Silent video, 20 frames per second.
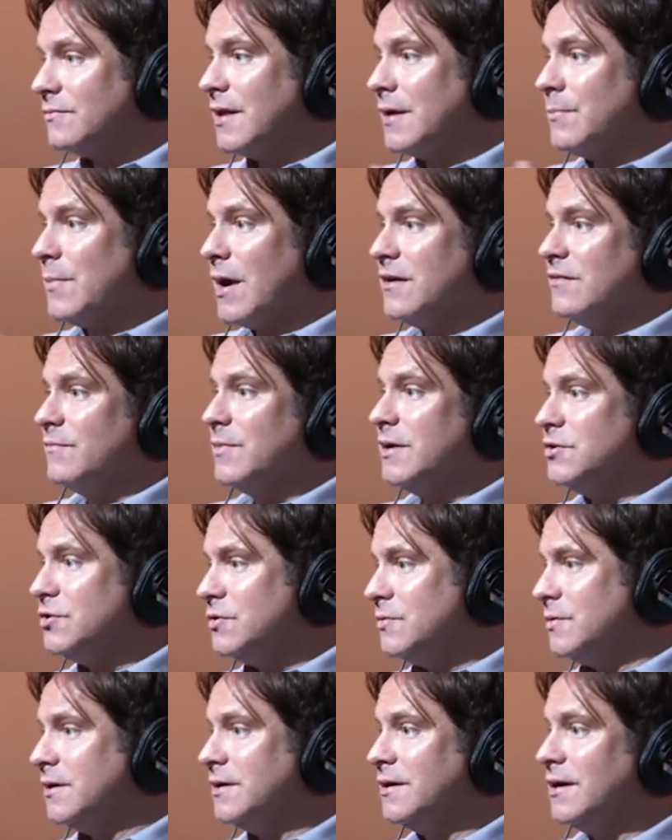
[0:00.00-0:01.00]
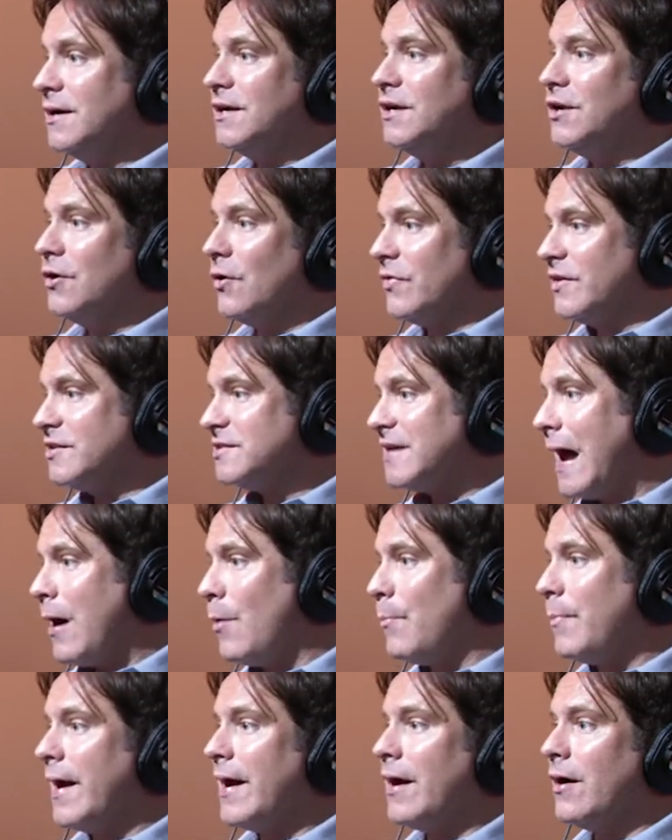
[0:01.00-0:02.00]
They might have been doing, you know, all this
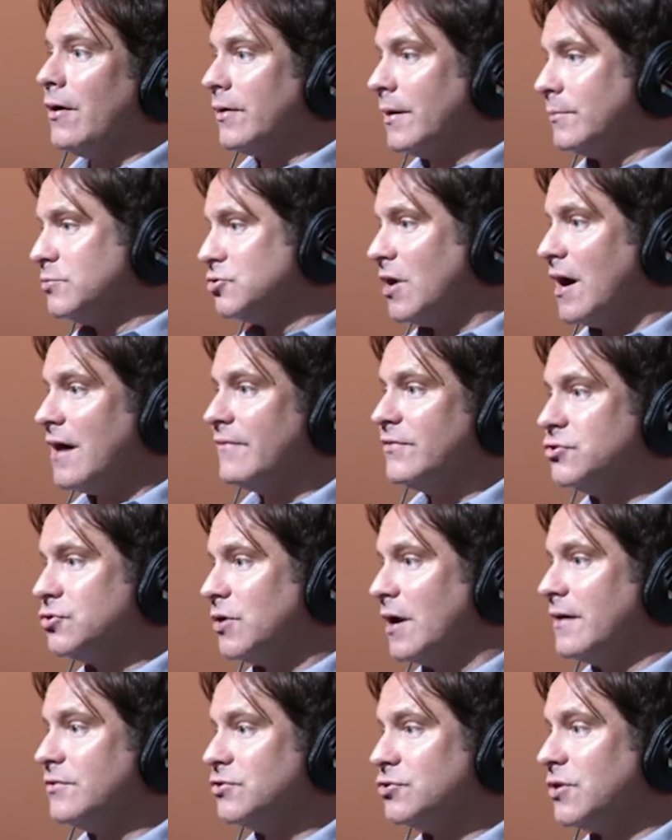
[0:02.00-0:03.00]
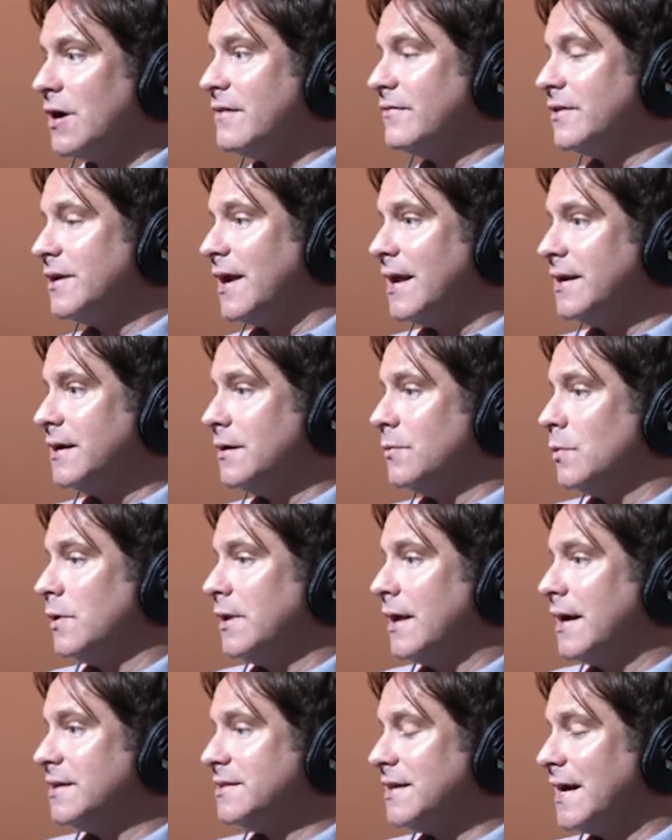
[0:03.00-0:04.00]
outbound, I'm driving, driving, driving. I didn't
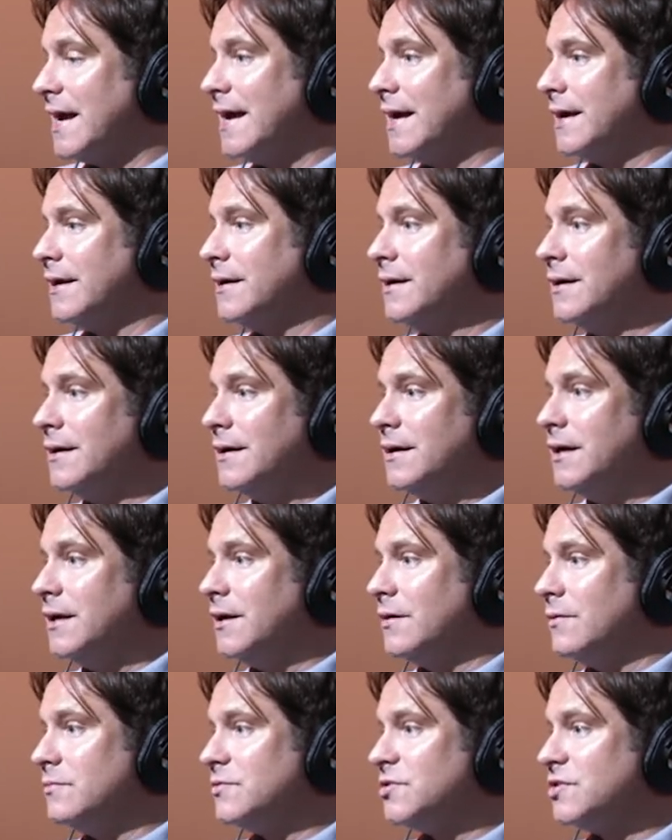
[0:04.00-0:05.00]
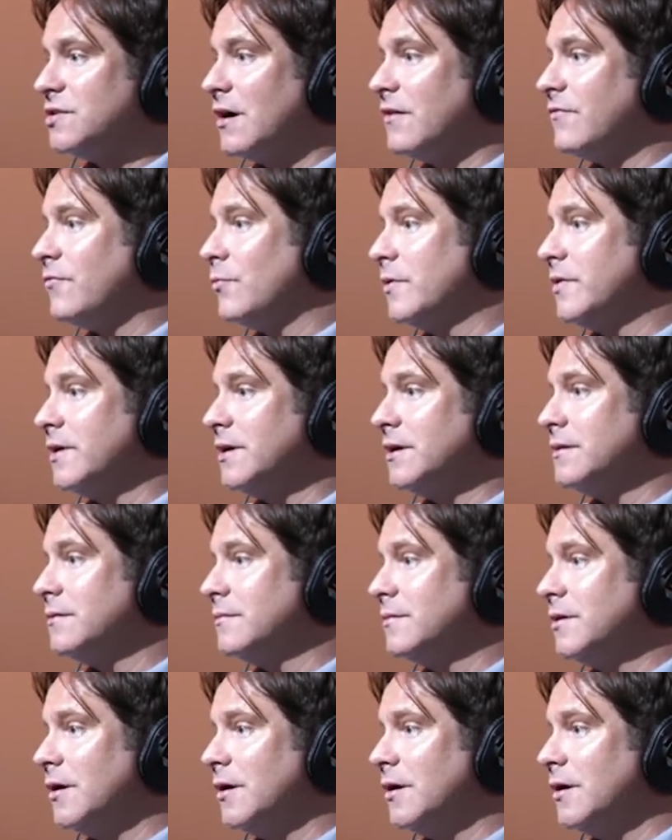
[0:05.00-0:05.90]
realize I had, you know, stuff within,